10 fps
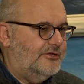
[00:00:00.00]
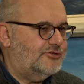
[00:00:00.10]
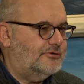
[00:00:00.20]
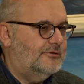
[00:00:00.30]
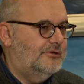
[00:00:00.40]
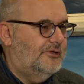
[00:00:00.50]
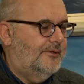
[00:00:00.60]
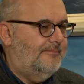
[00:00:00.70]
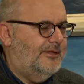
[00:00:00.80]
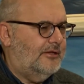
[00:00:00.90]
issue,
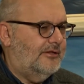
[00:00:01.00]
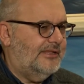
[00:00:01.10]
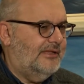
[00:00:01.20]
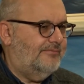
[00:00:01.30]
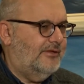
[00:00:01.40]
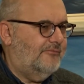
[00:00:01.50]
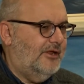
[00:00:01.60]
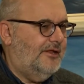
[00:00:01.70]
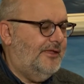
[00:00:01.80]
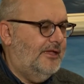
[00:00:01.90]
because if we
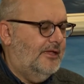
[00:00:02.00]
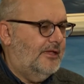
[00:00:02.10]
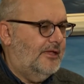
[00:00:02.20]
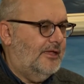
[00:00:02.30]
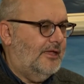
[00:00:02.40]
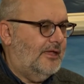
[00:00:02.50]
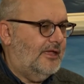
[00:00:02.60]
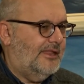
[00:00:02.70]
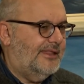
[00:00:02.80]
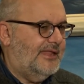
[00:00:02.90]
really
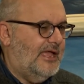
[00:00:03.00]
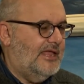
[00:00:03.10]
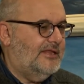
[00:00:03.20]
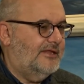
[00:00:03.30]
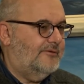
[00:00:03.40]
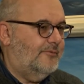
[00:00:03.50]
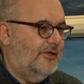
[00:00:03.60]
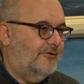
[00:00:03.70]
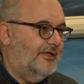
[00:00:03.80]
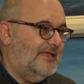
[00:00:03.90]
say that
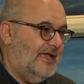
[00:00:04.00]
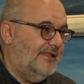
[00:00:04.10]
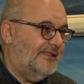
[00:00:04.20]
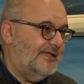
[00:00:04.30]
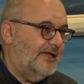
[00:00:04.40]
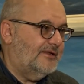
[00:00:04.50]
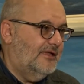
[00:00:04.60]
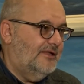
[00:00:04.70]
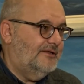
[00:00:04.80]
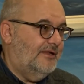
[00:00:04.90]
we are against that,
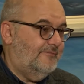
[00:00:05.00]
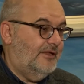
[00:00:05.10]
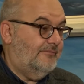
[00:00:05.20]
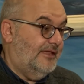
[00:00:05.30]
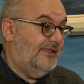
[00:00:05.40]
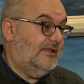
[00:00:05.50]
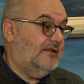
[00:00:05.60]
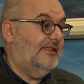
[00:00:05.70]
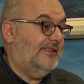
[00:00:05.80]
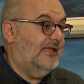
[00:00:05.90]
then we are
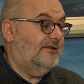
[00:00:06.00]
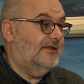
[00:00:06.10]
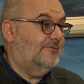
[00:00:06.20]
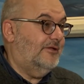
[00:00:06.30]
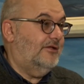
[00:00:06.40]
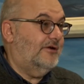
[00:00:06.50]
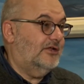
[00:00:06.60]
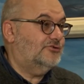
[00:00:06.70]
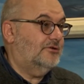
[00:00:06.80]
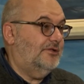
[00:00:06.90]
basically saying that we are
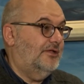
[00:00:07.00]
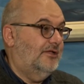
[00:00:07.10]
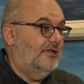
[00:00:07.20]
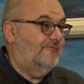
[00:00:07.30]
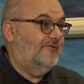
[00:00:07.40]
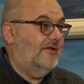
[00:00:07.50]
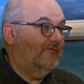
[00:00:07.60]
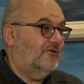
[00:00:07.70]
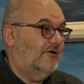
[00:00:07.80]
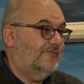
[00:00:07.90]
actually in
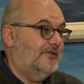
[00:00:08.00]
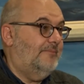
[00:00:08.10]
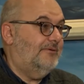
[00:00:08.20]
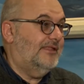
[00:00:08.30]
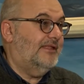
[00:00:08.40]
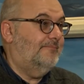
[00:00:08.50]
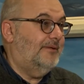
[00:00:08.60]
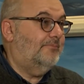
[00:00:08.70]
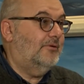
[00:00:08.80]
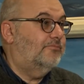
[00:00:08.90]
favor of keeping some
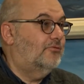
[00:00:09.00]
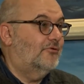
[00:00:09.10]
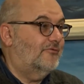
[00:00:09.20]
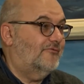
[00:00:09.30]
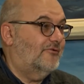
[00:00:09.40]
people poor